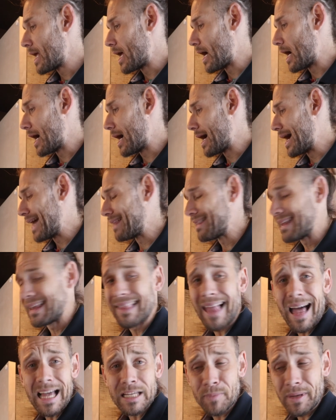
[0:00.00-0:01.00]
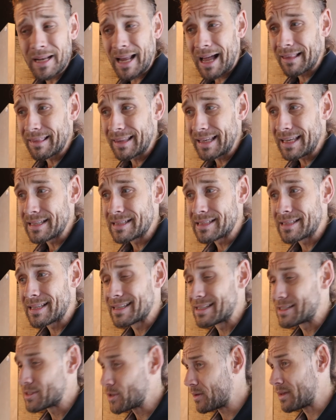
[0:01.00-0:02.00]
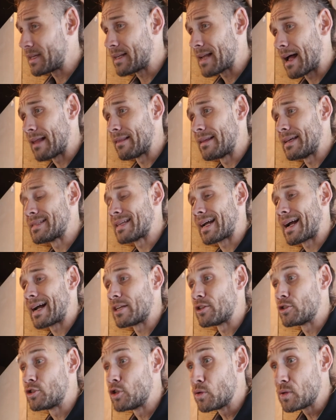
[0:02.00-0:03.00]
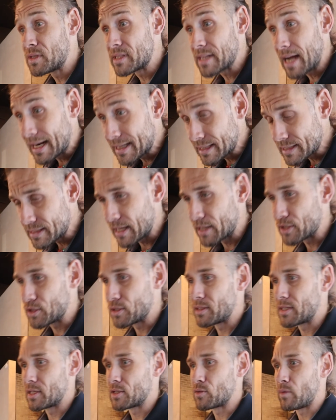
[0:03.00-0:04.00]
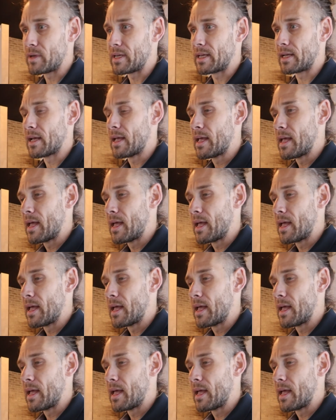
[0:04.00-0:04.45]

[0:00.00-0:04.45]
And then last but not least, certainly not least, I got in 2 sauna sessions this week,